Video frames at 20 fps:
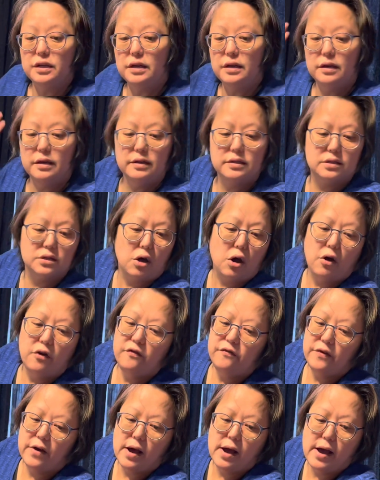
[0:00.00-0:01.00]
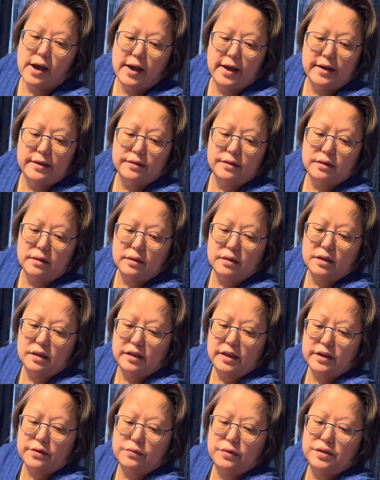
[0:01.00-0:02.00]
it's all fine, the
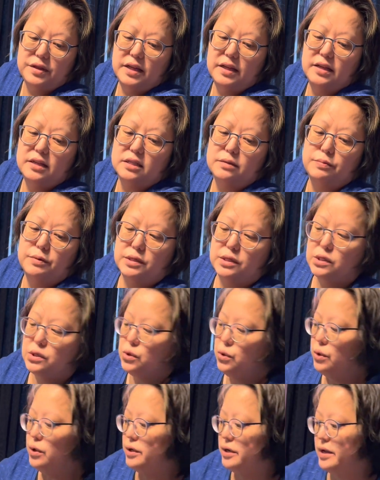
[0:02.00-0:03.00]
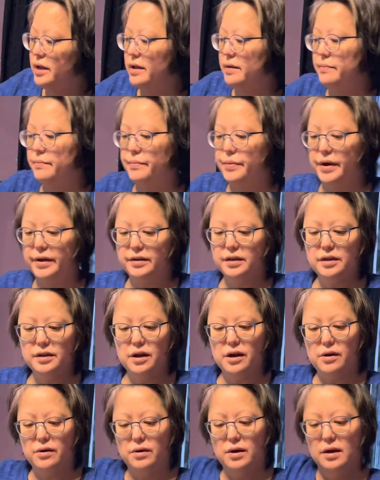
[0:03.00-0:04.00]
liquid that it's been stored in, but you
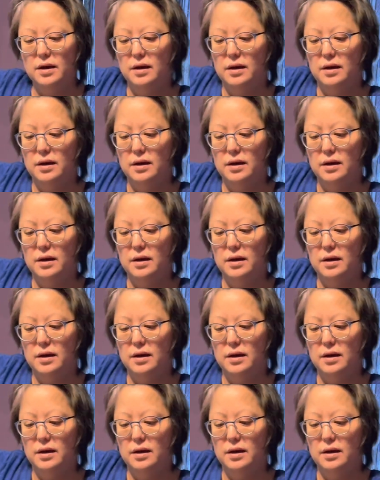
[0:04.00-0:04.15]
know,